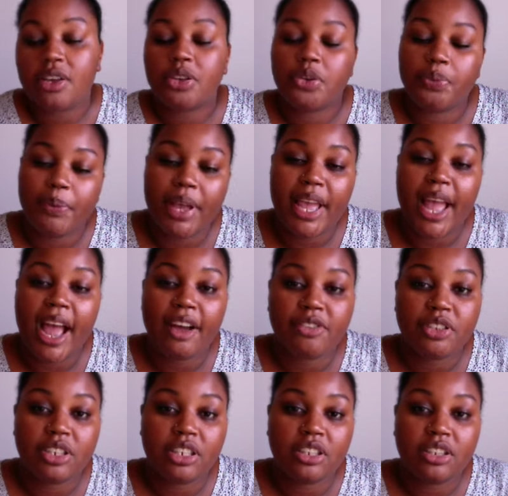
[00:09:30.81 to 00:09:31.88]
You may have
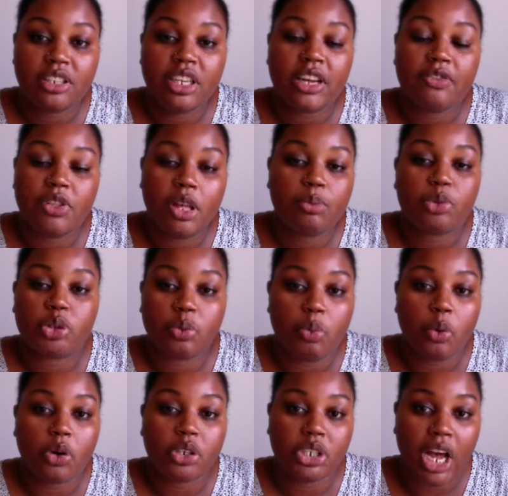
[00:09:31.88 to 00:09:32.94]
to give them some
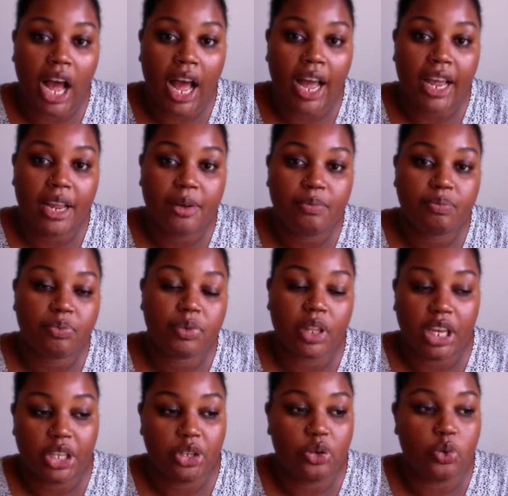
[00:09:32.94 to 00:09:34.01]
more time,
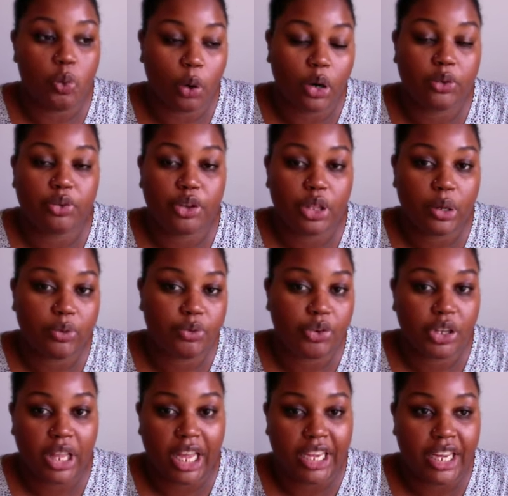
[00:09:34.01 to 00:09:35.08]
like you work for them for
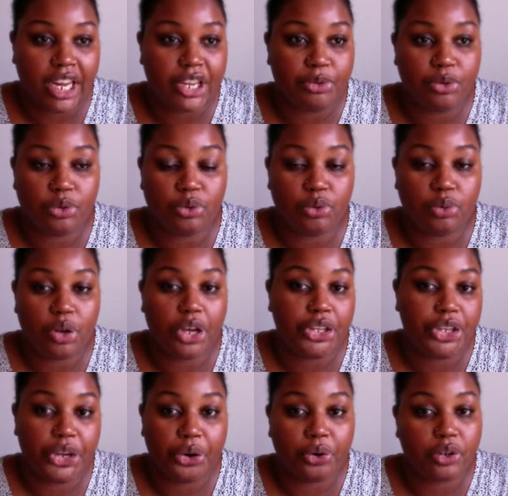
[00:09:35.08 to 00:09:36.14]
like a
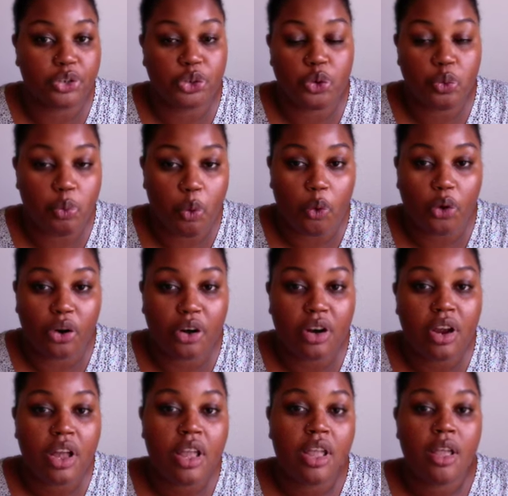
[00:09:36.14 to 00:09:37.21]
year or two more,
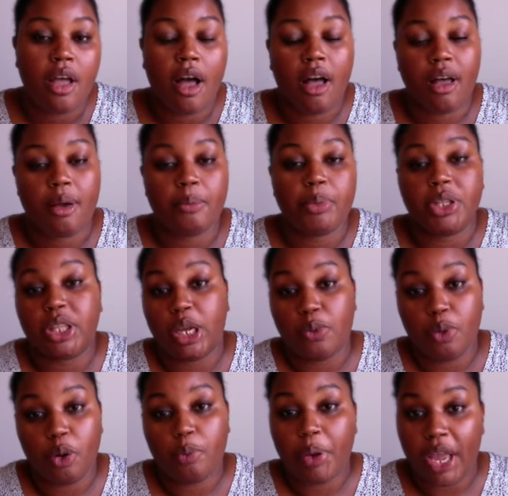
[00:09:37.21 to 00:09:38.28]
but they
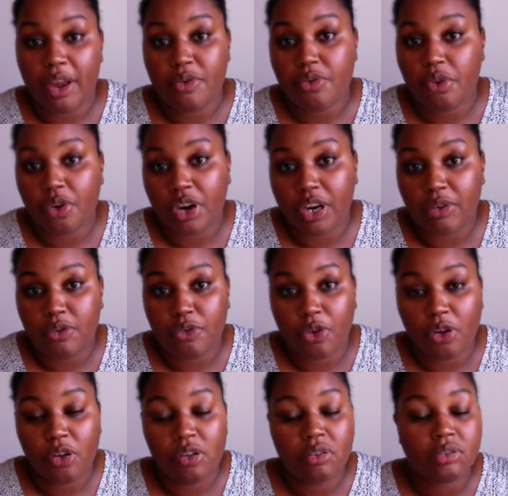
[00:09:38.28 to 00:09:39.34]
will pay for it in
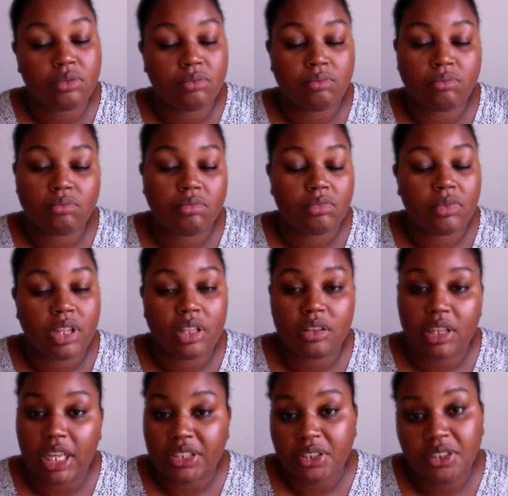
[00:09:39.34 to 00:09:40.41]
full.
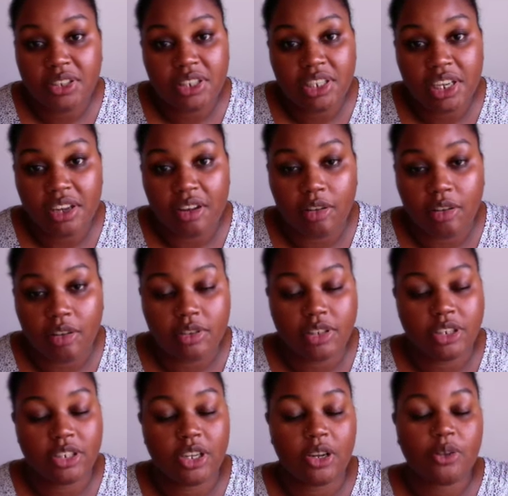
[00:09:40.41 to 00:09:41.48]
That's a good deal,
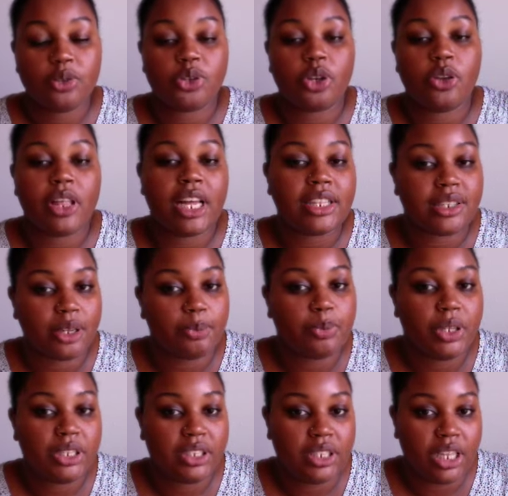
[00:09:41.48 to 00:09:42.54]
so that's
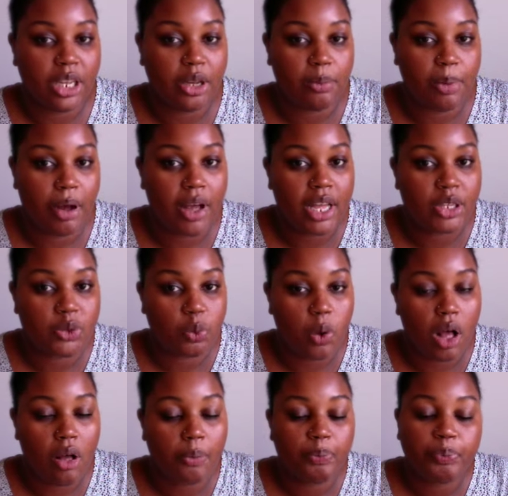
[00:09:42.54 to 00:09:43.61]
something to think about as well.